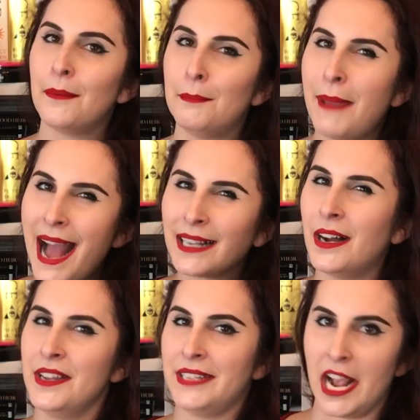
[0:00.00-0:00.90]
Back
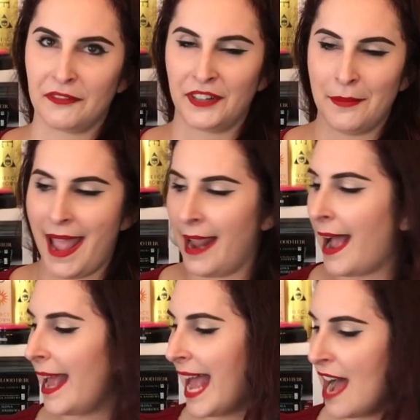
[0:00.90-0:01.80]
on deck for May,
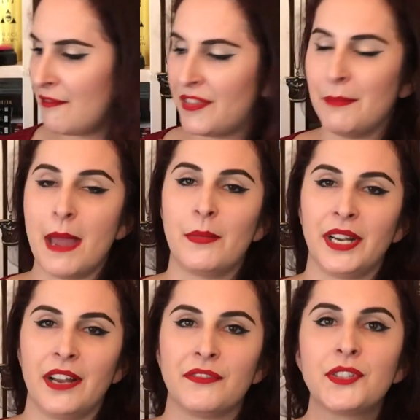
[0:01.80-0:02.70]
I have The
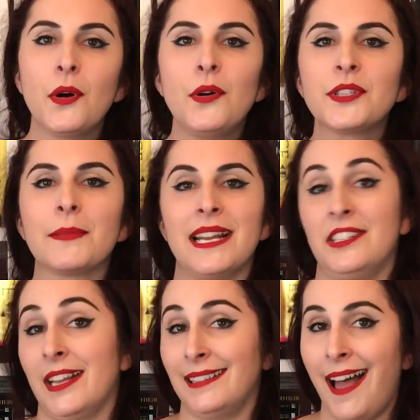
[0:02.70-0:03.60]
Memory of Souls by
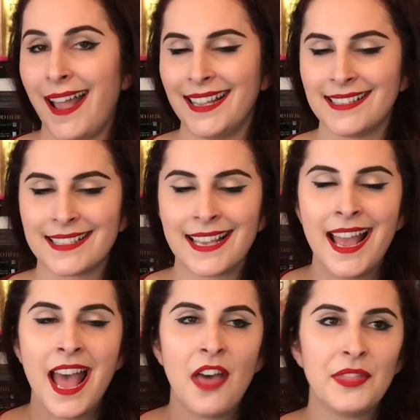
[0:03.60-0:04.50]
Jenn Lyons.
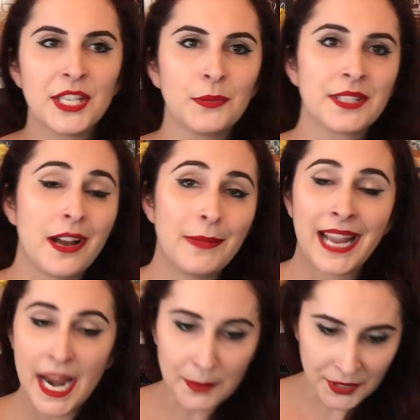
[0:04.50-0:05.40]
This was on my
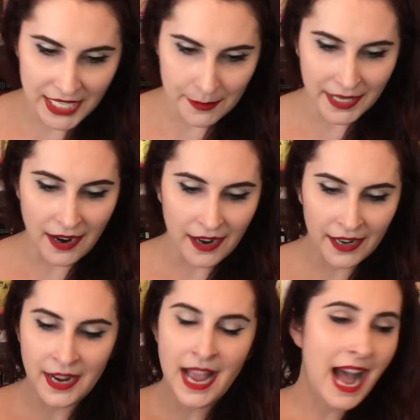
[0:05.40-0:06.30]
April
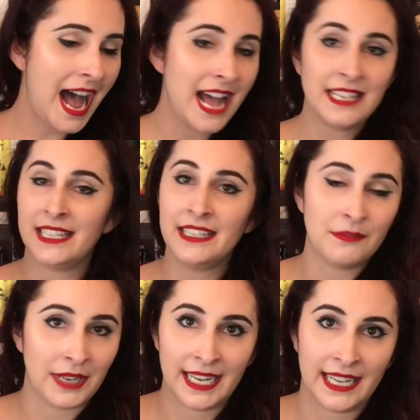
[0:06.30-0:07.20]
TBR. I didn't
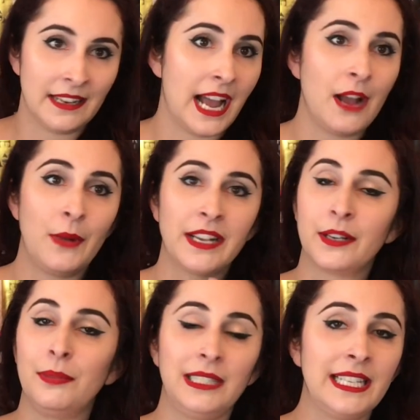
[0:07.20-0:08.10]
read it. I went
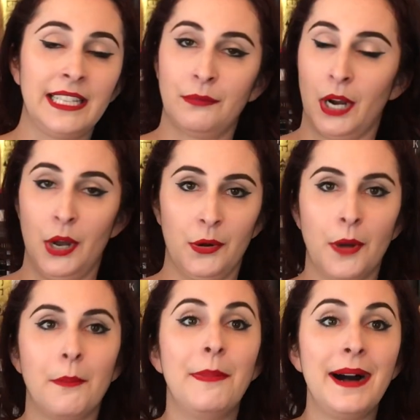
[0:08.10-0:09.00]
completely rogue,
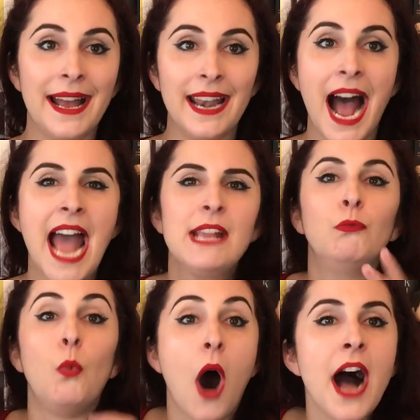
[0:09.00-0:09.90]
but I
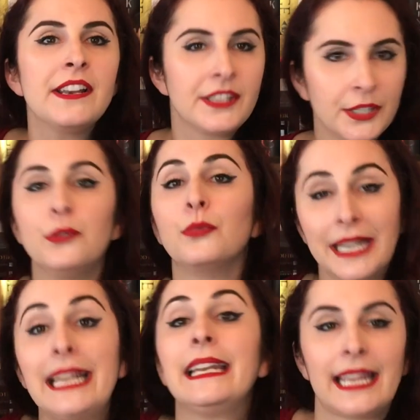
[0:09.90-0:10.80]
want to
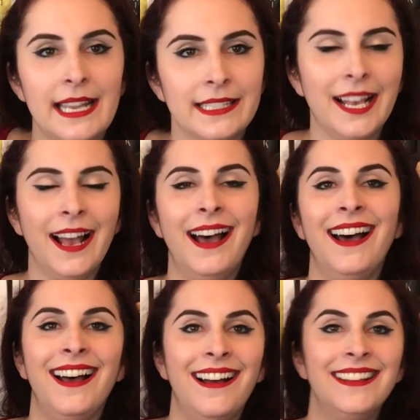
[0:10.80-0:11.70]
read
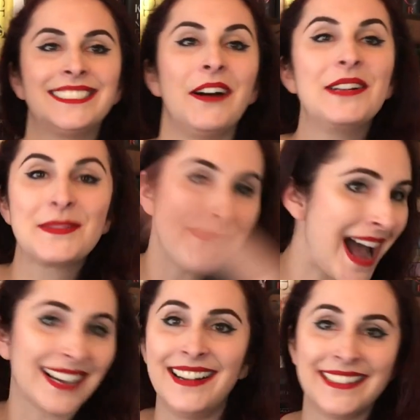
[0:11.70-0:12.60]
it. So it's
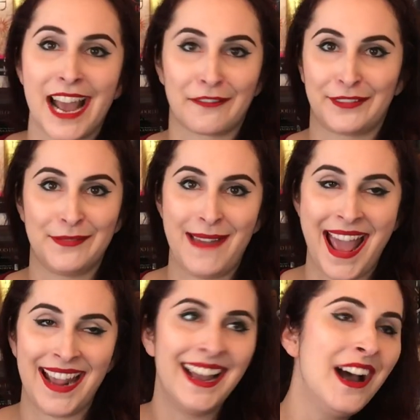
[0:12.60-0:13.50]
back on deck for
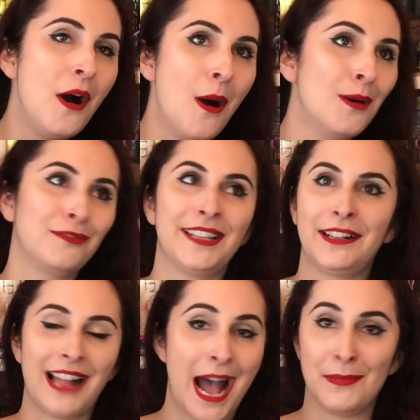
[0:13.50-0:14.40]
May. Hopefully
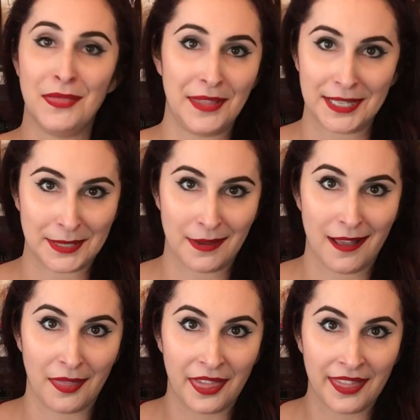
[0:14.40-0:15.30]
it'll happen this
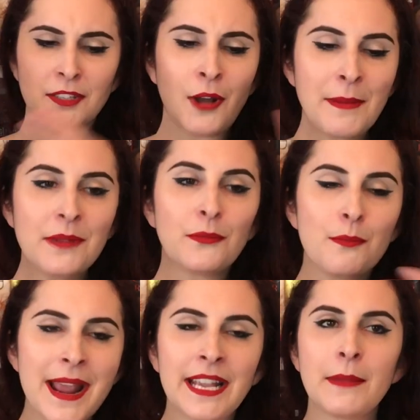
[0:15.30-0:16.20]
month. So I've been
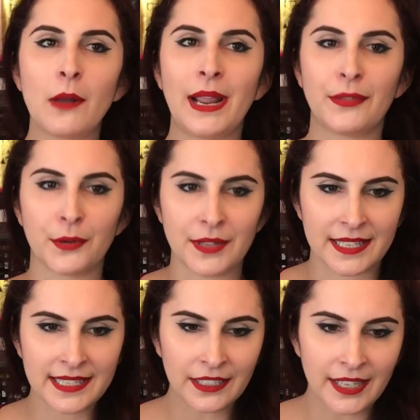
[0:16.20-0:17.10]
making my way through this
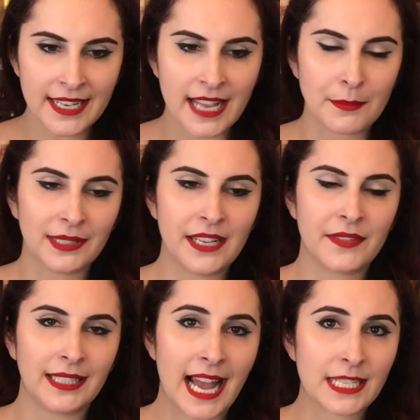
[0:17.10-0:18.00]
series. I believe
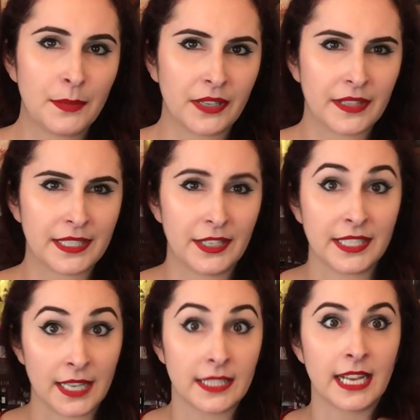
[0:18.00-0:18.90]
the last book of the series
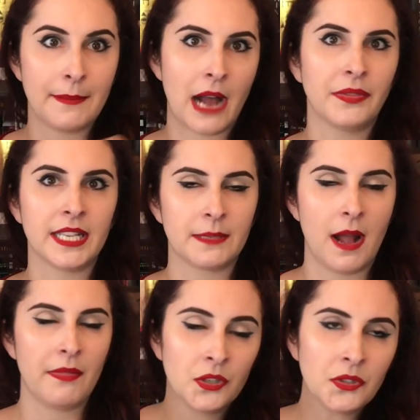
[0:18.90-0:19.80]
does come out this
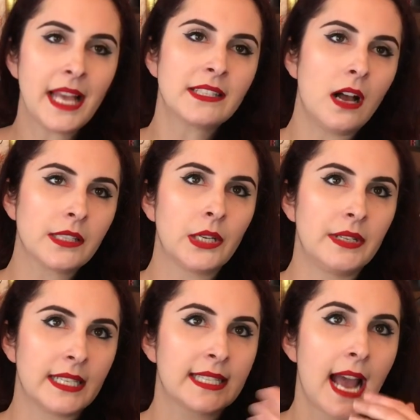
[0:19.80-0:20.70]
month. So that's also a
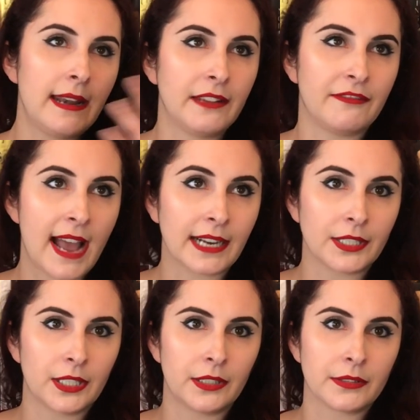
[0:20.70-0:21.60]
deciding
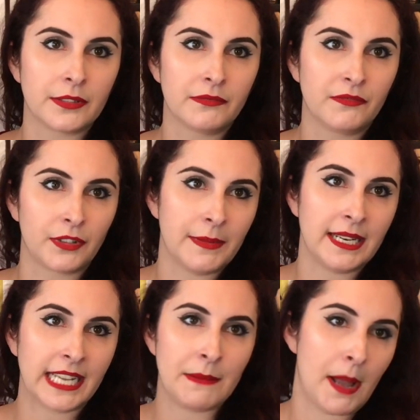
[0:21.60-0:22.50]
factor for me
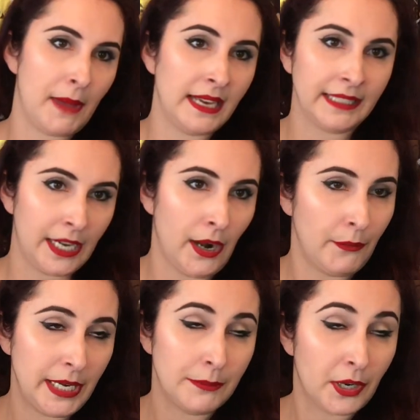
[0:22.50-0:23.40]
to get my butt in gear
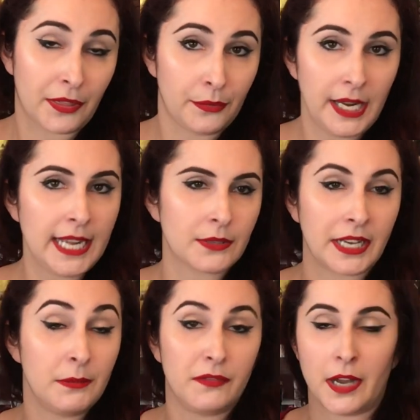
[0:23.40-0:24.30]
and read book 3 so I
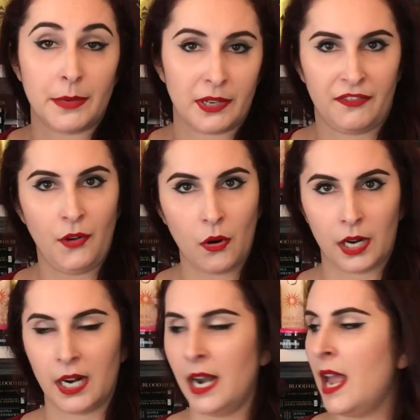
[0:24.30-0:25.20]
can move on to book
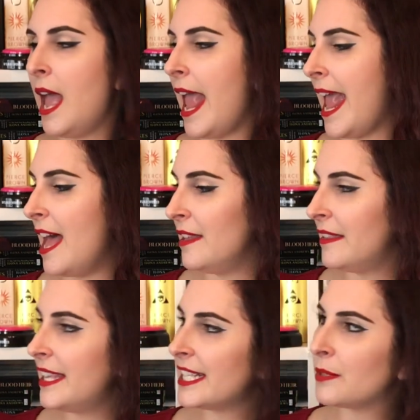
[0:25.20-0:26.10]
4.
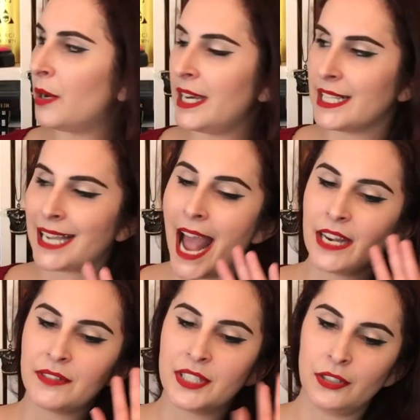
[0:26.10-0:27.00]
And this one is kind
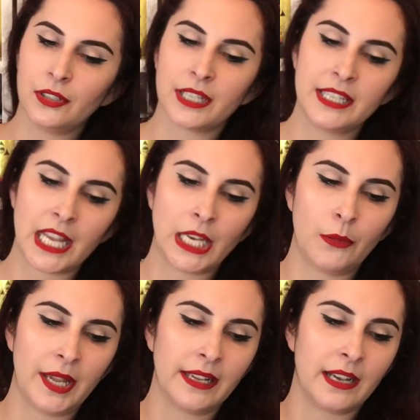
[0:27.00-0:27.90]
of still
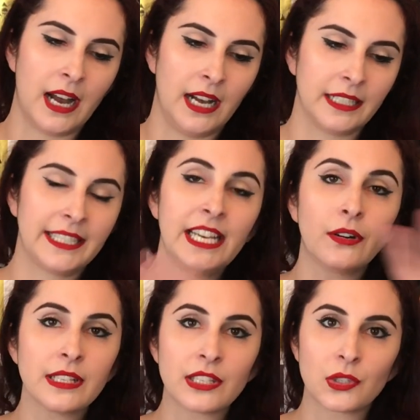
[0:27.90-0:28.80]
continuing
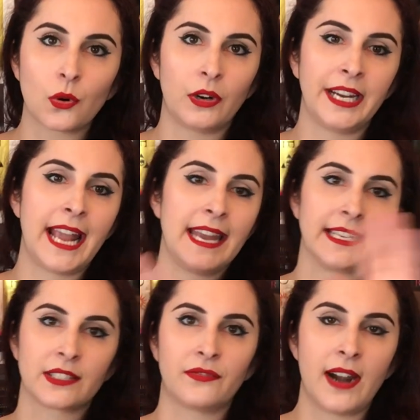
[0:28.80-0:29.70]
Kieran's story and
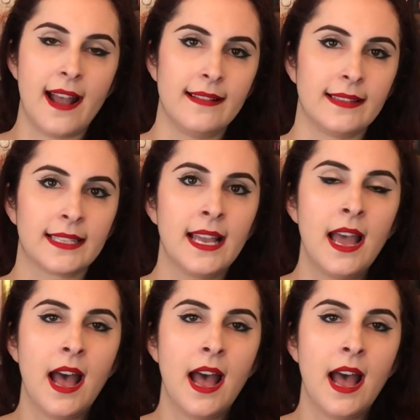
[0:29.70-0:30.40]
his friends.